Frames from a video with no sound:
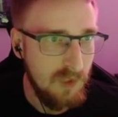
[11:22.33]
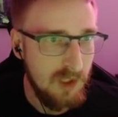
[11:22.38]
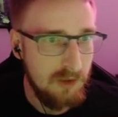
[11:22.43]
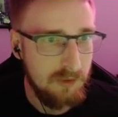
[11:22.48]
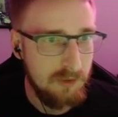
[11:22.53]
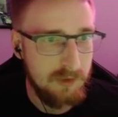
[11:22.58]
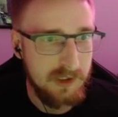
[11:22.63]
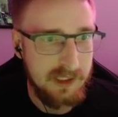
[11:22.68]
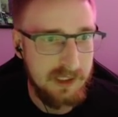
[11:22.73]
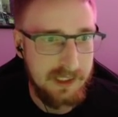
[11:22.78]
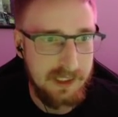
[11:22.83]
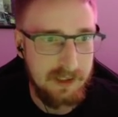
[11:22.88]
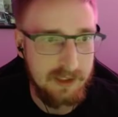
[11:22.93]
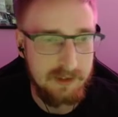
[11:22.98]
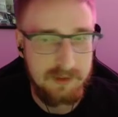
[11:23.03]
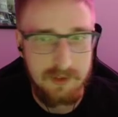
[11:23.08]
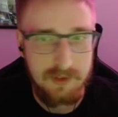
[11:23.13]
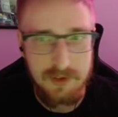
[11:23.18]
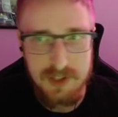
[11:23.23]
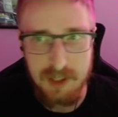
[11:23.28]
Really good.
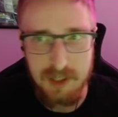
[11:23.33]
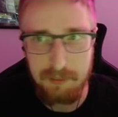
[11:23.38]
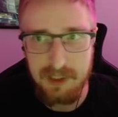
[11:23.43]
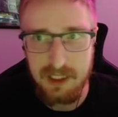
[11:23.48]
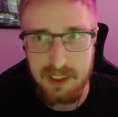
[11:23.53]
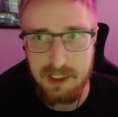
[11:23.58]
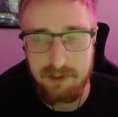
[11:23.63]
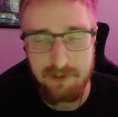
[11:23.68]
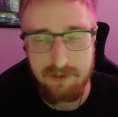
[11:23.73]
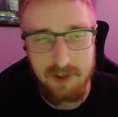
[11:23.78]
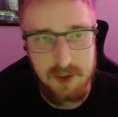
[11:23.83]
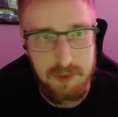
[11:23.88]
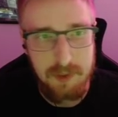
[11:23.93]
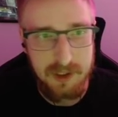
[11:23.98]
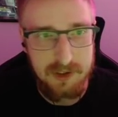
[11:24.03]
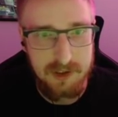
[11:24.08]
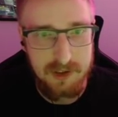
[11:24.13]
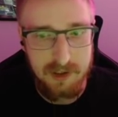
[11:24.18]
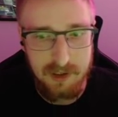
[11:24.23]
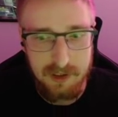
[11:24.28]
So I'm gonna get first blood
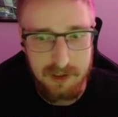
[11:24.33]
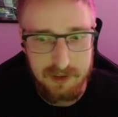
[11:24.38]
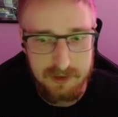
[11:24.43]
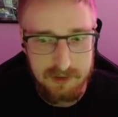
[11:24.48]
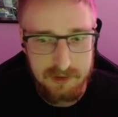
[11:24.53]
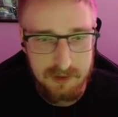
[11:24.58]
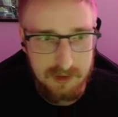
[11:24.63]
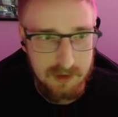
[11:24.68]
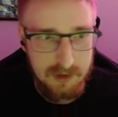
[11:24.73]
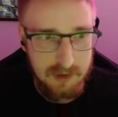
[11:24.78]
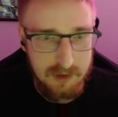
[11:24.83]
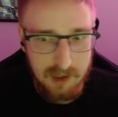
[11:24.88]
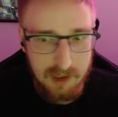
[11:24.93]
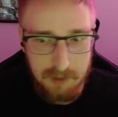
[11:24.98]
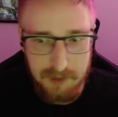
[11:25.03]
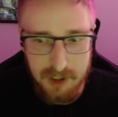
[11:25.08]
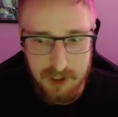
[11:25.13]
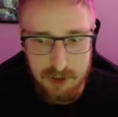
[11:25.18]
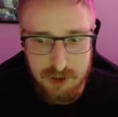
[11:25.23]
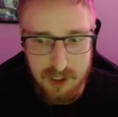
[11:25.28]
turret here. I'm
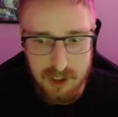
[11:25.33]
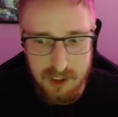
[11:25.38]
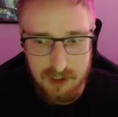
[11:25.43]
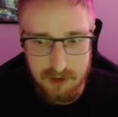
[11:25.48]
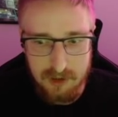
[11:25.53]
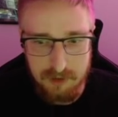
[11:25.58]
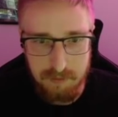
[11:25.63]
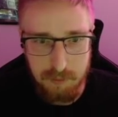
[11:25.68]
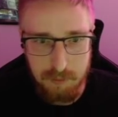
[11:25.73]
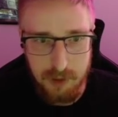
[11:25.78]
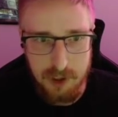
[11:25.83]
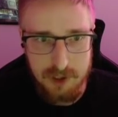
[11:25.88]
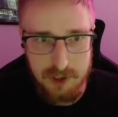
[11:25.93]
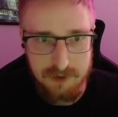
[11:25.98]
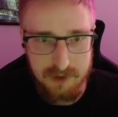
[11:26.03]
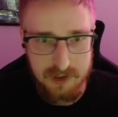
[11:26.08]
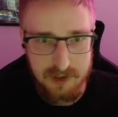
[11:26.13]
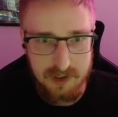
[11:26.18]
gonna try to push for 2.